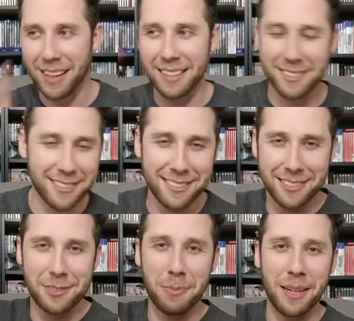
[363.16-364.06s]
that's
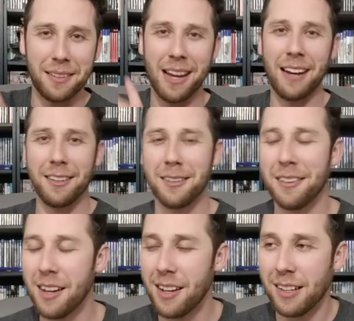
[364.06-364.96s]
just me kind of
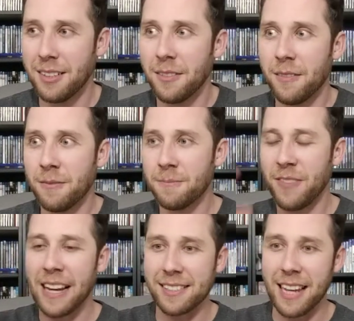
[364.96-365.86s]

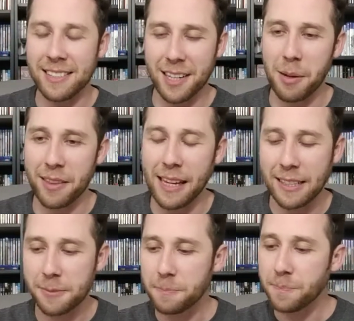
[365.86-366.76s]
fantasizing about
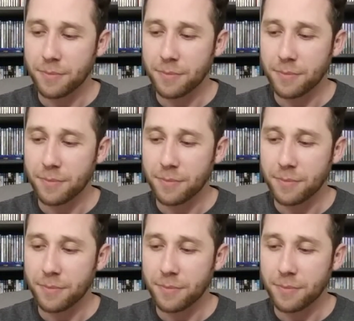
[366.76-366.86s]
things.